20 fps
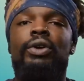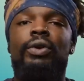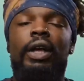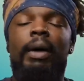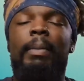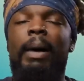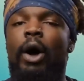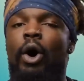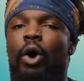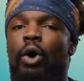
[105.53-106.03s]
learning
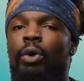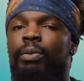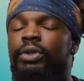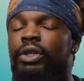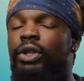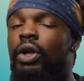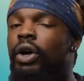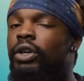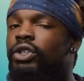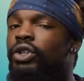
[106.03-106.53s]
about Ohm's
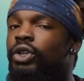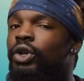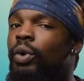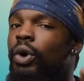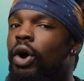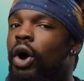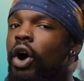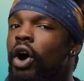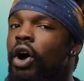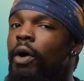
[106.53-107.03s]
law so you
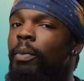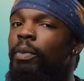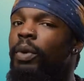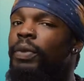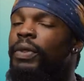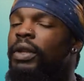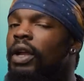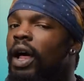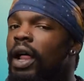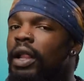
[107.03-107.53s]
are armed
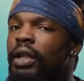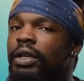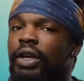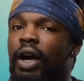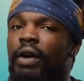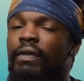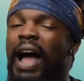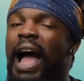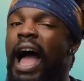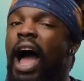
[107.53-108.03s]
with the knowledge
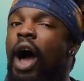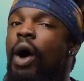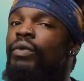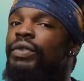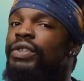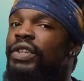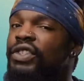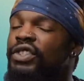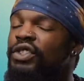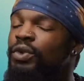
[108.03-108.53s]
of how
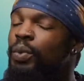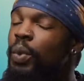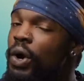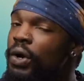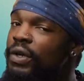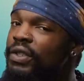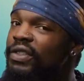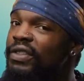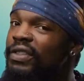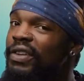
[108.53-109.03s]
resistance
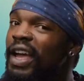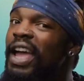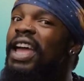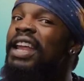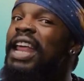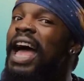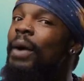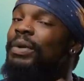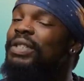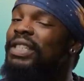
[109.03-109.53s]
works
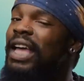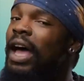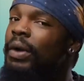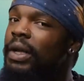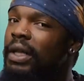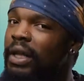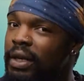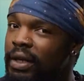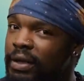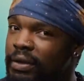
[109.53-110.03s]
and how it's
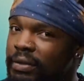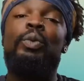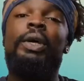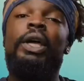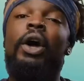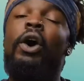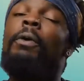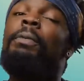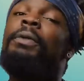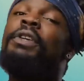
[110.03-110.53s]
calculated. We
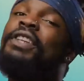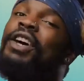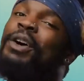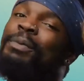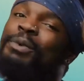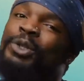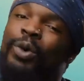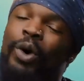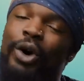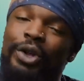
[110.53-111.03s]
hope this
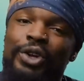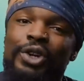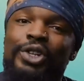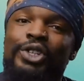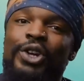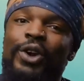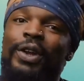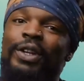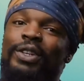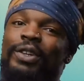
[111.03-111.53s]
helped you on your
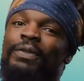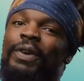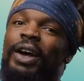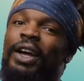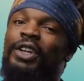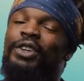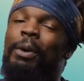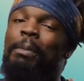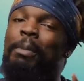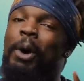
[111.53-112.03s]
journey to
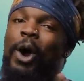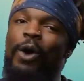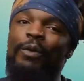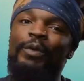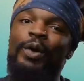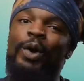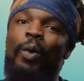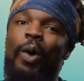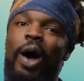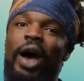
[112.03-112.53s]
find your
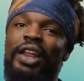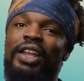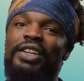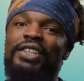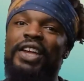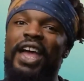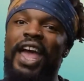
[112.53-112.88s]
perfect wattage.